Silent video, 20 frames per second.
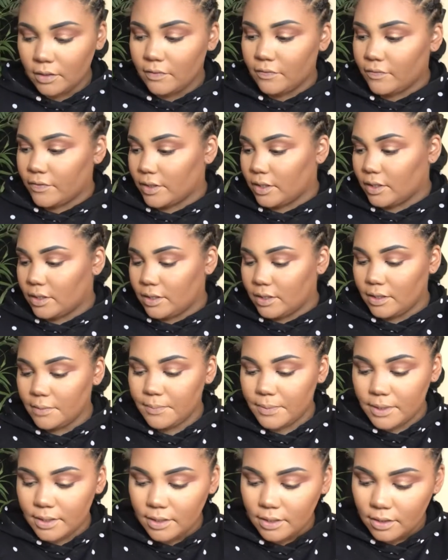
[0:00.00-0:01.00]
For
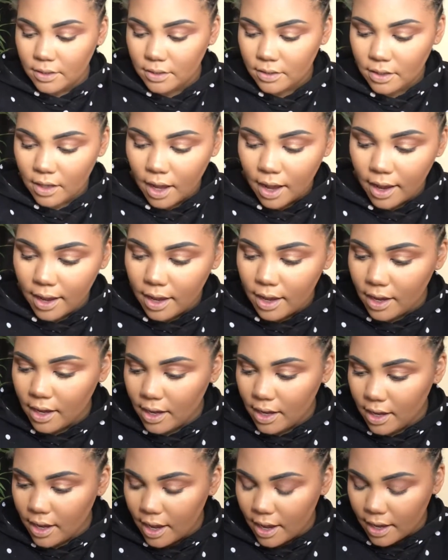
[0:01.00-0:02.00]
lipstick,
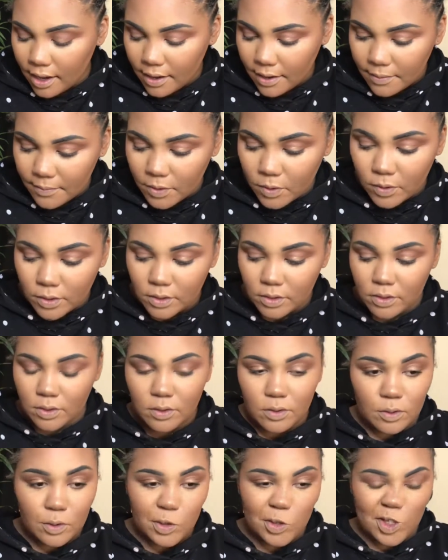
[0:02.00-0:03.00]
I am going
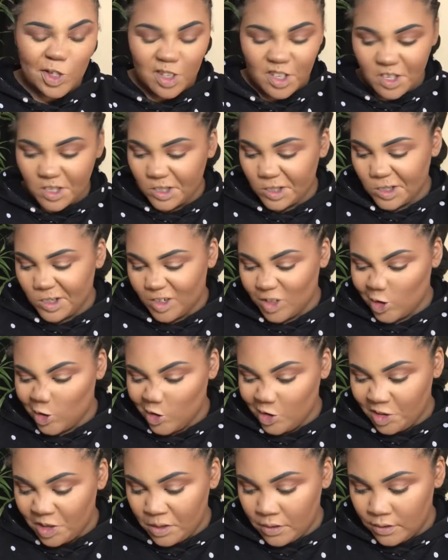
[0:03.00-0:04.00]
to
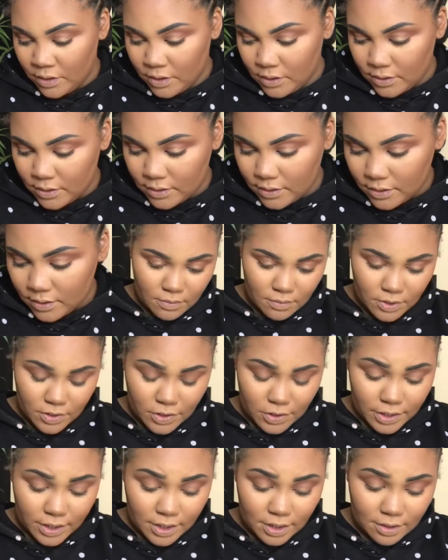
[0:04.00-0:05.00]
use
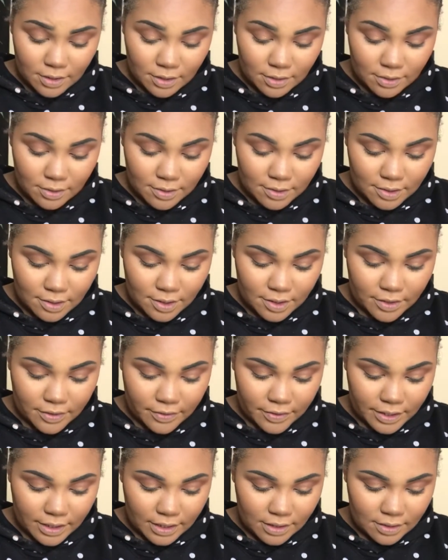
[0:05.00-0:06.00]
Dirty Little
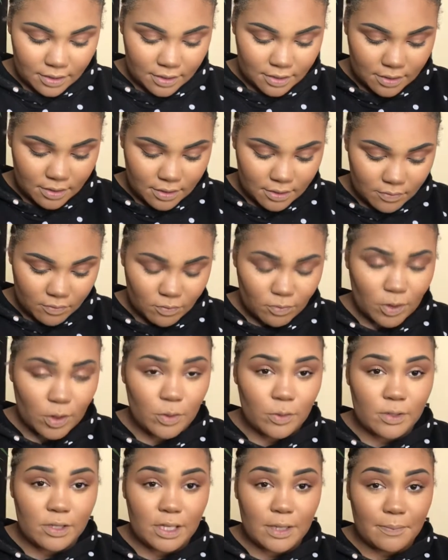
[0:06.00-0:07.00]
Secrets
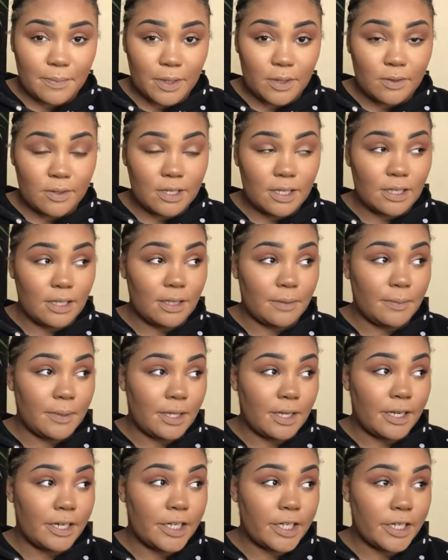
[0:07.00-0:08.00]
Rosy Posy Lip
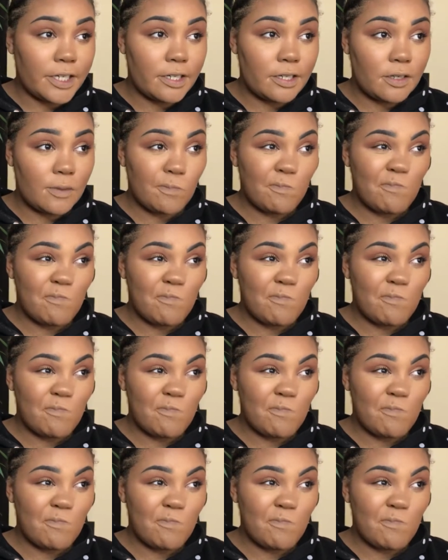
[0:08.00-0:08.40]
Liner.